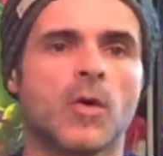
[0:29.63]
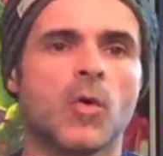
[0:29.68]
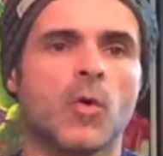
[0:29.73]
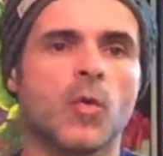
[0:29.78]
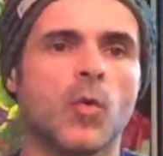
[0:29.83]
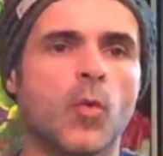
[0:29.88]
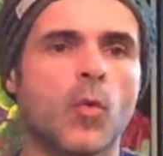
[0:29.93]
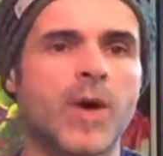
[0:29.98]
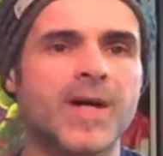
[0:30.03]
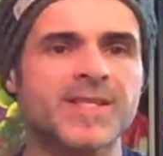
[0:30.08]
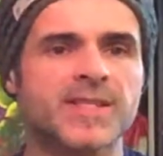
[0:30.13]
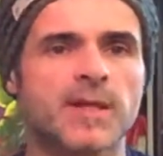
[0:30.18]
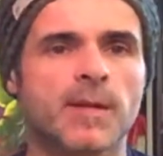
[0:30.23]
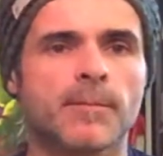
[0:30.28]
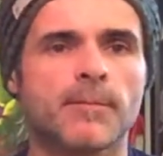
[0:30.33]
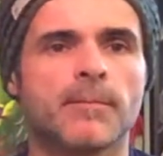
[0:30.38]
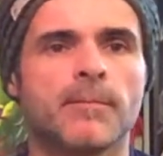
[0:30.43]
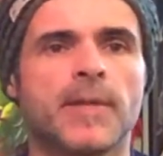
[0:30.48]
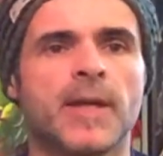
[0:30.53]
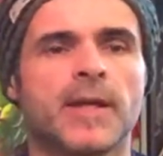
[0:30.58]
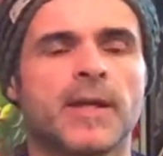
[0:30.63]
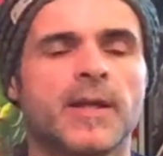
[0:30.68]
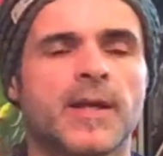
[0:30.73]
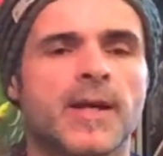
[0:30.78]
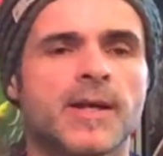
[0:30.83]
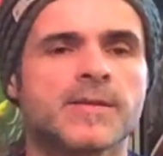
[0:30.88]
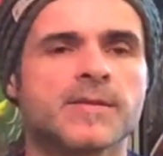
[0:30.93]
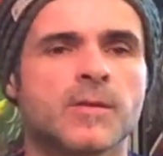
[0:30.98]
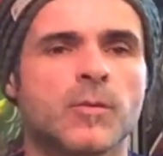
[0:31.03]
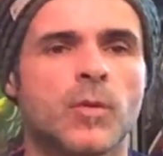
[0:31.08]
What's up,
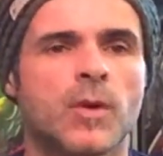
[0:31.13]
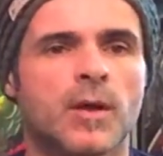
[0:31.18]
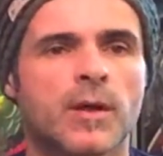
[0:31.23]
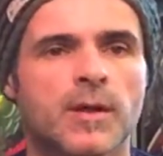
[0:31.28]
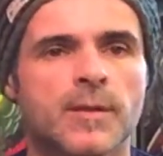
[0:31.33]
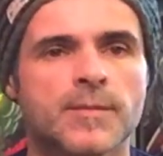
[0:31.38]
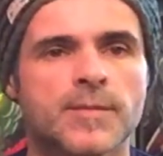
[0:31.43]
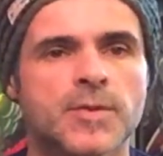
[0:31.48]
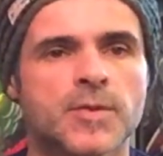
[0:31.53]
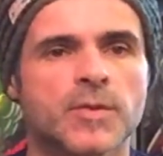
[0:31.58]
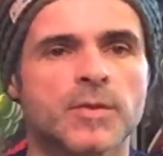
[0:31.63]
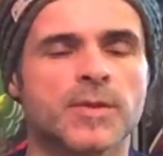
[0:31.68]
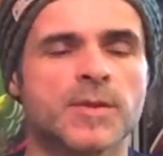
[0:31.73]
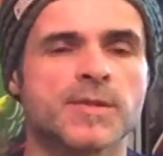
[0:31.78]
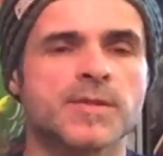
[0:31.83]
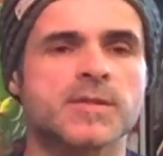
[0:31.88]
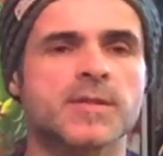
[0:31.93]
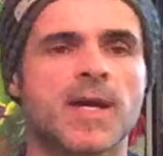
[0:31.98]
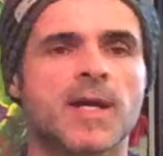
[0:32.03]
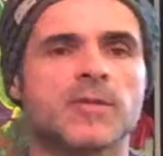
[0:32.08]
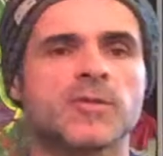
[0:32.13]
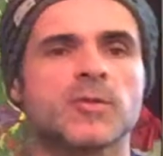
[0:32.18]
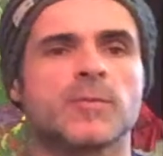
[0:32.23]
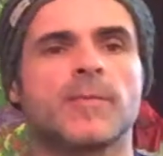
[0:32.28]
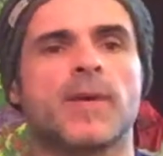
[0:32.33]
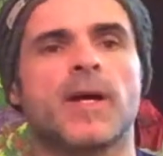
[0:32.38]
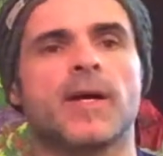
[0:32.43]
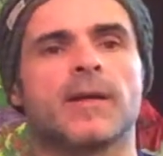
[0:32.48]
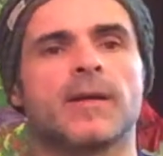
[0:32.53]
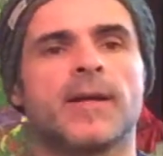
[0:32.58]
Maniacs, and welcome to the Statue
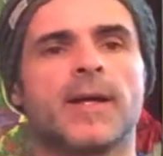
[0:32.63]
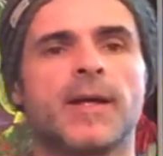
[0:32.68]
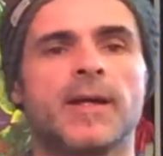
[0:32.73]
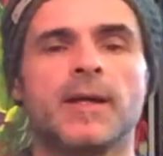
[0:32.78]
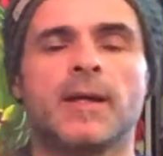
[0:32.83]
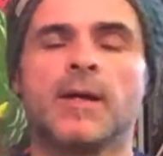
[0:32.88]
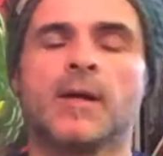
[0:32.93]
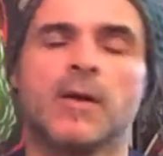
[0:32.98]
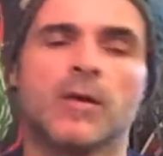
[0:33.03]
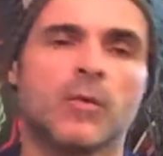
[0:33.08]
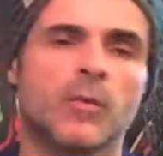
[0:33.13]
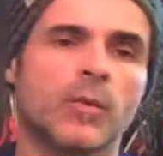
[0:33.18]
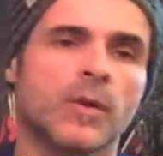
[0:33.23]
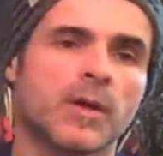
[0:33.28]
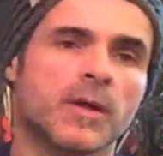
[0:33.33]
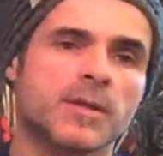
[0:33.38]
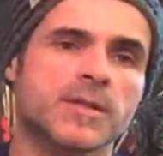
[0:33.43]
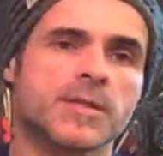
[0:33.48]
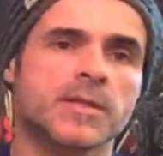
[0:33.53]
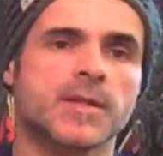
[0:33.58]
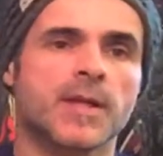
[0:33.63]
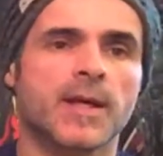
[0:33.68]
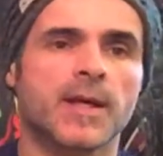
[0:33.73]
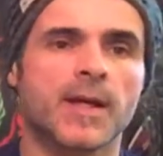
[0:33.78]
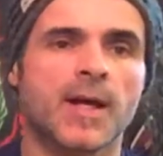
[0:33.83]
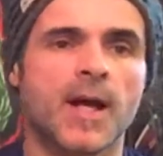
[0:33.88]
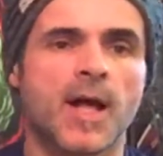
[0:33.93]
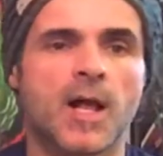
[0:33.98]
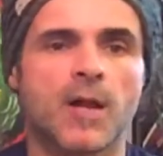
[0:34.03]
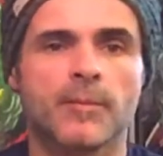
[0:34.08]
Matinee, where
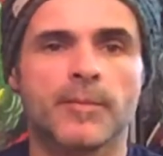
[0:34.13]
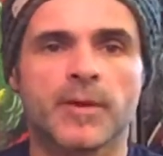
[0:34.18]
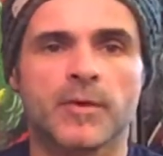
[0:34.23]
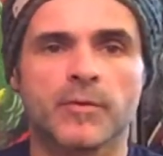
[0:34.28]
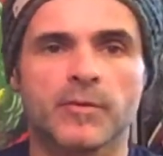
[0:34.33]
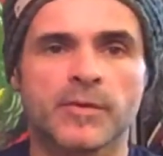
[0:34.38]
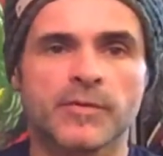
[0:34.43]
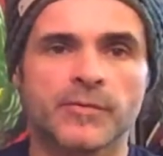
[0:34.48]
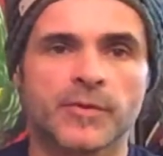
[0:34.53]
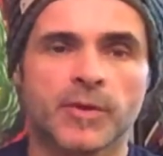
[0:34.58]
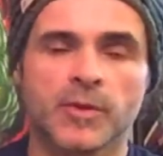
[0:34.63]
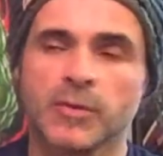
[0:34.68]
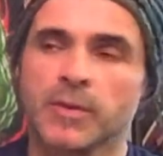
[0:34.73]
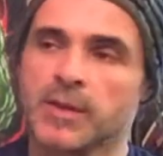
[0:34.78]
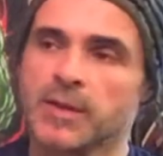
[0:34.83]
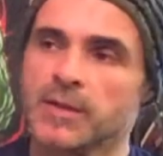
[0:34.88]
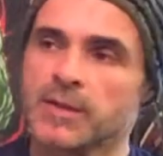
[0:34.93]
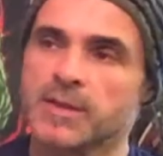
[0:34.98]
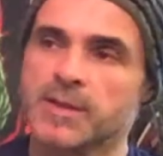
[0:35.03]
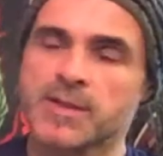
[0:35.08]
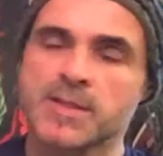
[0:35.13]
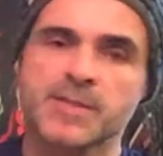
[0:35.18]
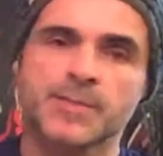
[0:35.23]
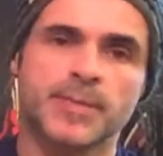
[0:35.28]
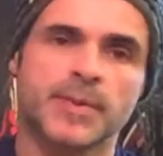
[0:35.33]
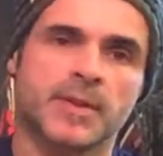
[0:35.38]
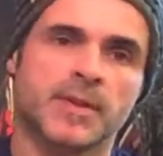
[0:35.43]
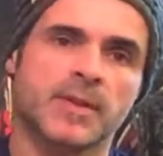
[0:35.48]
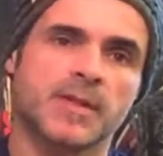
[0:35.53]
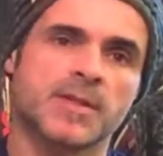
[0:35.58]
today I'll be reviewing this
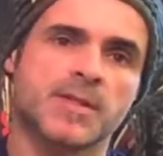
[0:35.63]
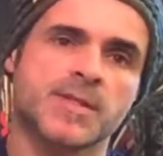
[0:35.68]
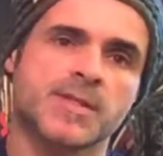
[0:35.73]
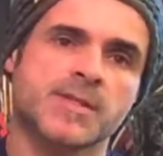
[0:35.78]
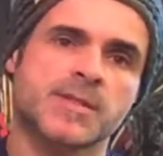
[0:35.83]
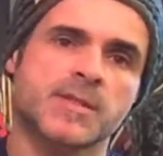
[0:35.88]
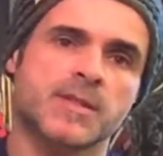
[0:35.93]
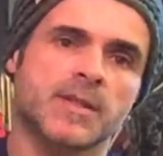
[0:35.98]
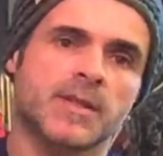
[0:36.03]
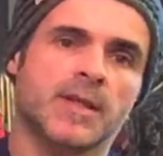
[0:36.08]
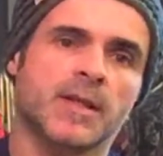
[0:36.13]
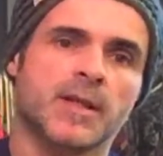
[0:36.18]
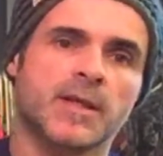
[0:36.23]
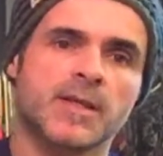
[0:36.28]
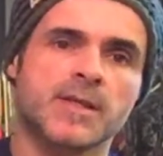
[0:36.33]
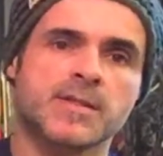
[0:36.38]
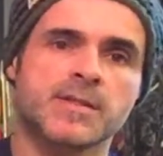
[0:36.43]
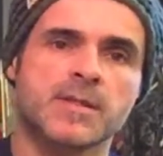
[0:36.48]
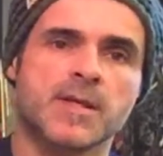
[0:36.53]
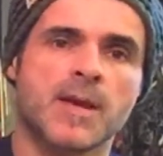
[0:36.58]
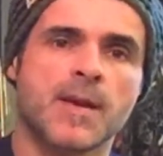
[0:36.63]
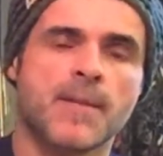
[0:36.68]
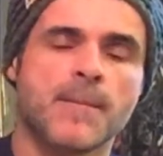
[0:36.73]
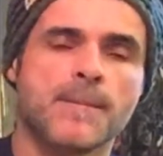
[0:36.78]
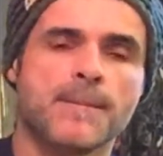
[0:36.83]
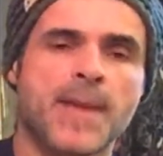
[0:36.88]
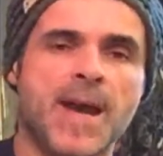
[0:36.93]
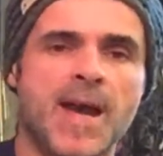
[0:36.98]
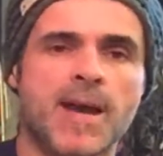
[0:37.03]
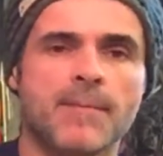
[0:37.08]
piece. It is
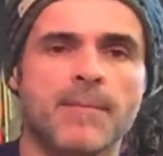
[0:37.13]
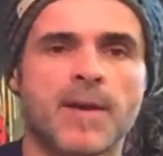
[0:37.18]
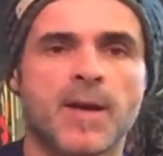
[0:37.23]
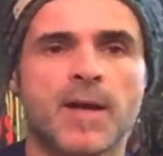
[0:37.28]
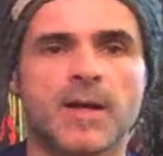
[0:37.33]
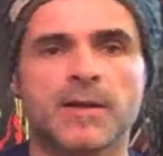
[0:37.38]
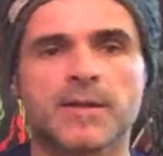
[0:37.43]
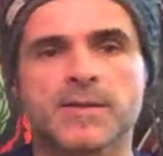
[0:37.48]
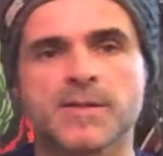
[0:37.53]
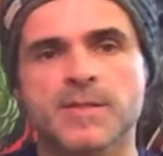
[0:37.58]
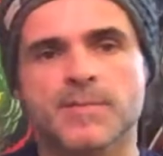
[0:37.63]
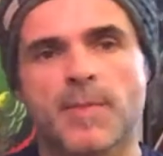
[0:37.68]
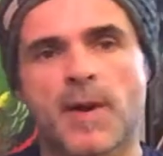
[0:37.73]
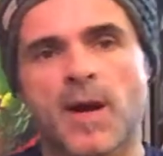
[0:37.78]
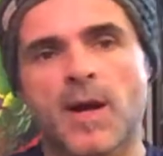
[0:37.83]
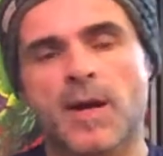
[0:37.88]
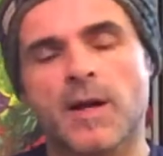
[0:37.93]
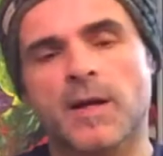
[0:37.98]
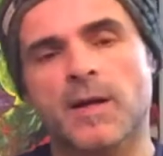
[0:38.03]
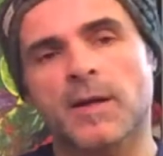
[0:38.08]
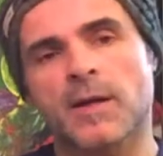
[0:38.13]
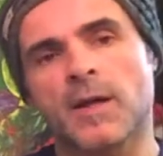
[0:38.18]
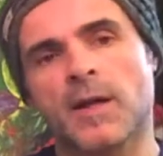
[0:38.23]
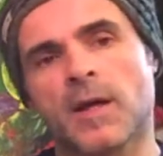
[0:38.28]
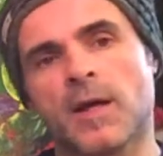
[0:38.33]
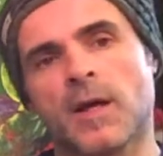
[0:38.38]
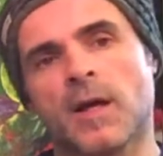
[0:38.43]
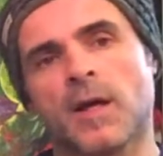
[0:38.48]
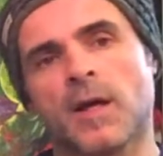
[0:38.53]
a Batman-inspired